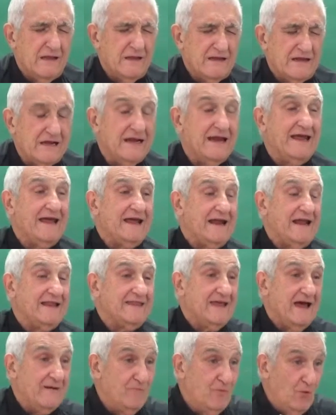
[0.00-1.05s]
Claire
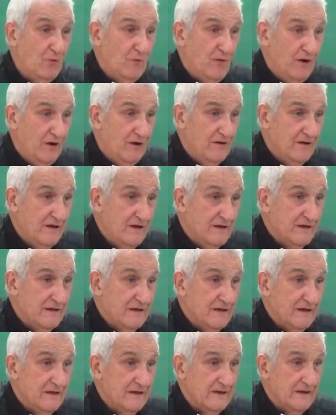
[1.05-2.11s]
Adamou
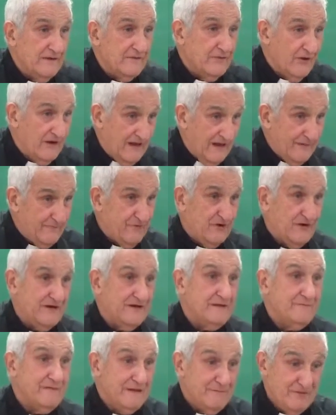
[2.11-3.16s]
in the
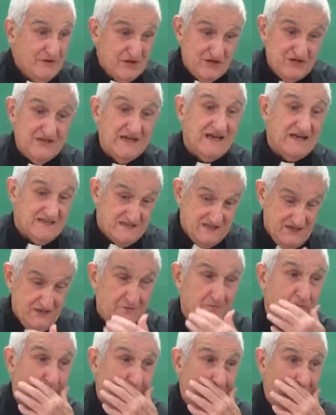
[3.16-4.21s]
library. Maybe she has
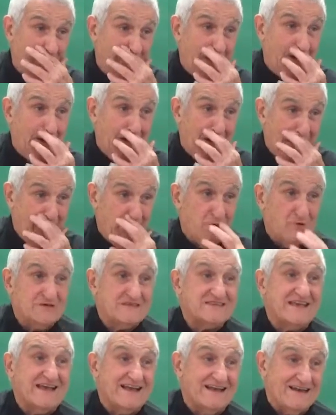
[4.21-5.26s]
some book to
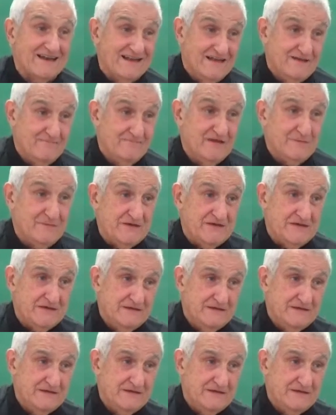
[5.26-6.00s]
sell, maybe.